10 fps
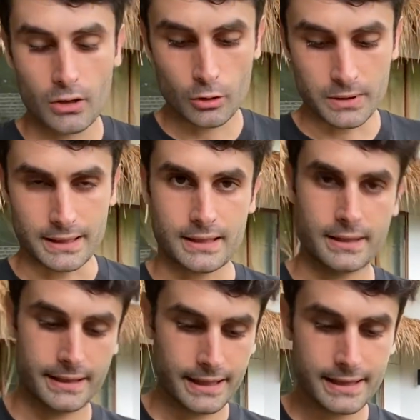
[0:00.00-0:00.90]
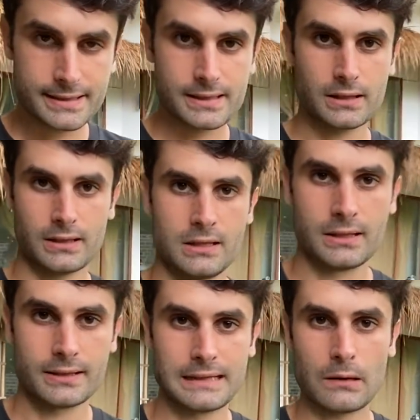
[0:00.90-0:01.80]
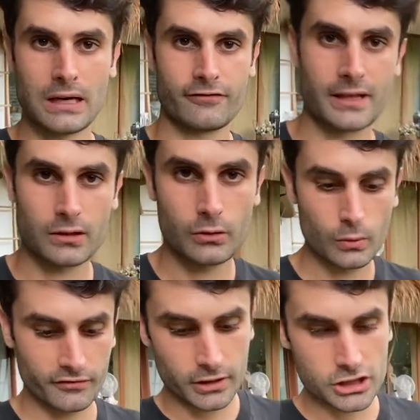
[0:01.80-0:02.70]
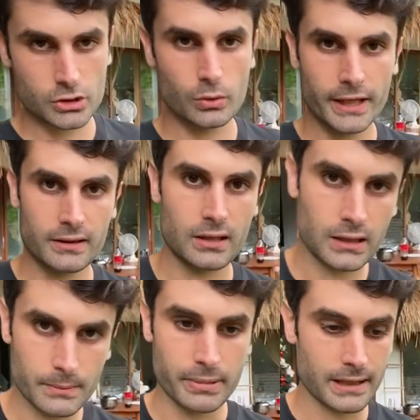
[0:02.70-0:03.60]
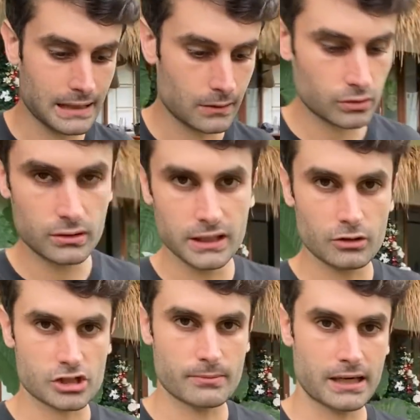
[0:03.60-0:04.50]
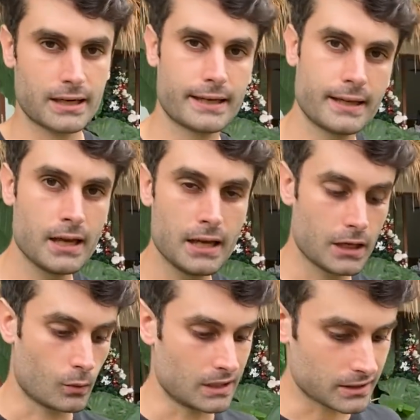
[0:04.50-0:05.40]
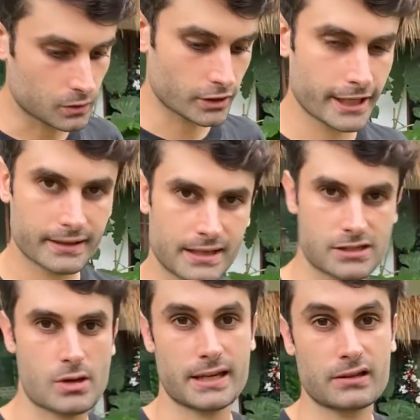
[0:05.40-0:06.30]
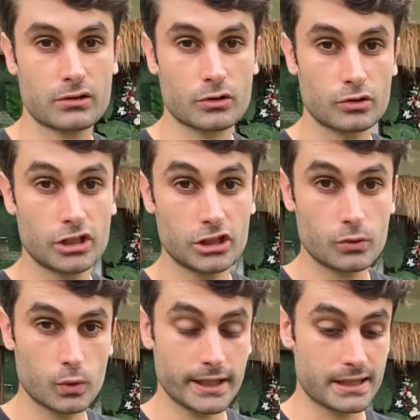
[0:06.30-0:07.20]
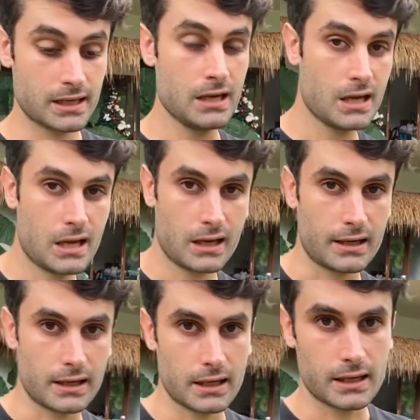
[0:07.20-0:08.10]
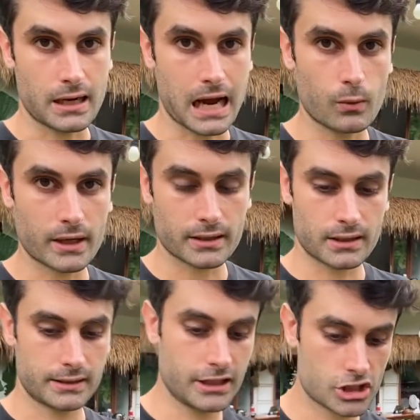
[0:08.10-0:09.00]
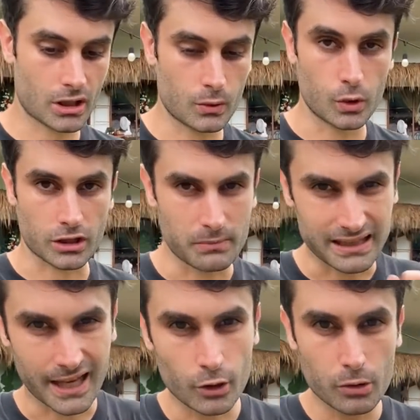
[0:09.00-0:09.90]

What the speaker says: you go back. It's now afternoon. We finished to eat, brown out, dito sabahay, walang kuryente, so I cannot continue with our digital work. But I